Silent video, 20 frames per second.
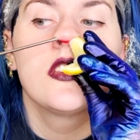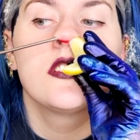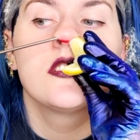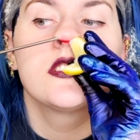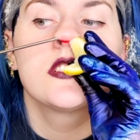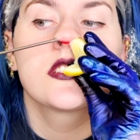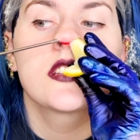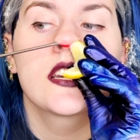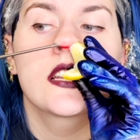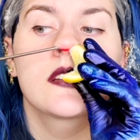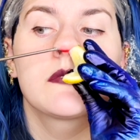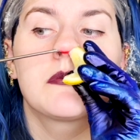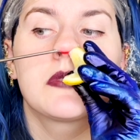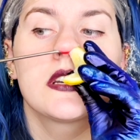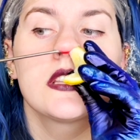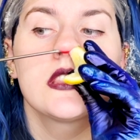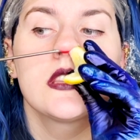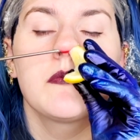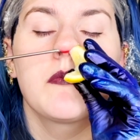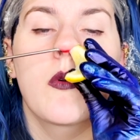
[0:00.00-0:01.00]
You just gotta
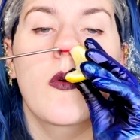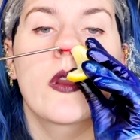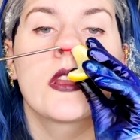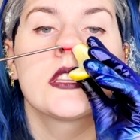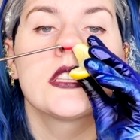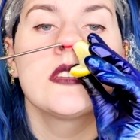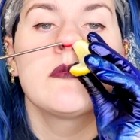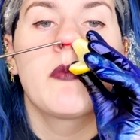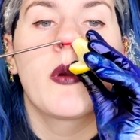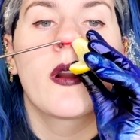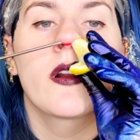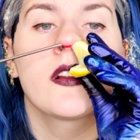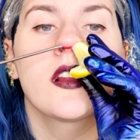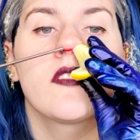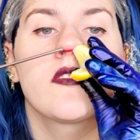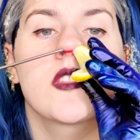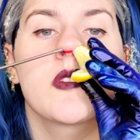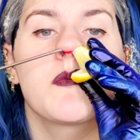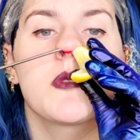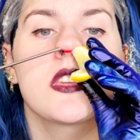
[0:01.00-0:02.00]
put the pointy part
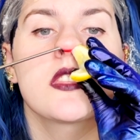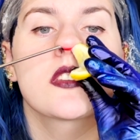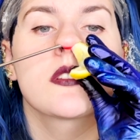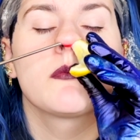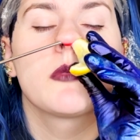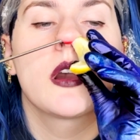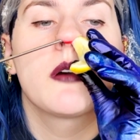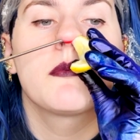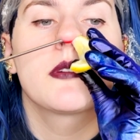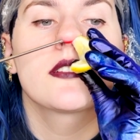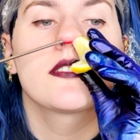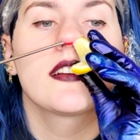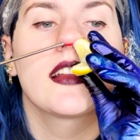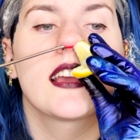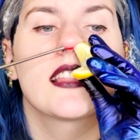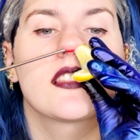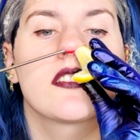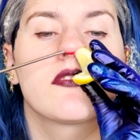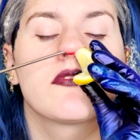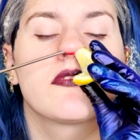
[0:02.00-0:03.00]
of the meat thermometer
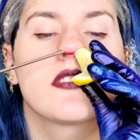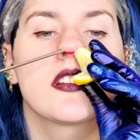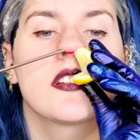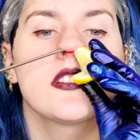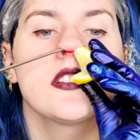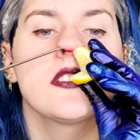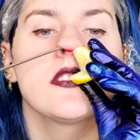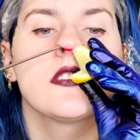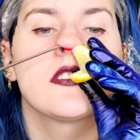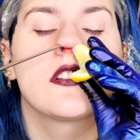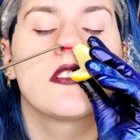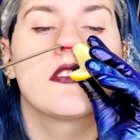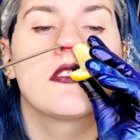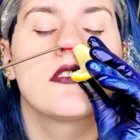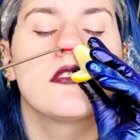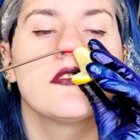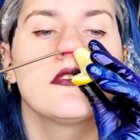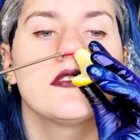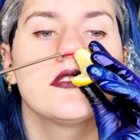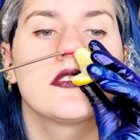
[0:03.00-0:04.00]
at the front of your
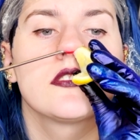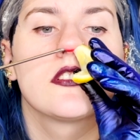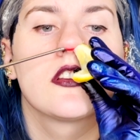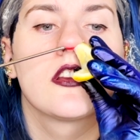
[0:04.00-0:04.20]
nose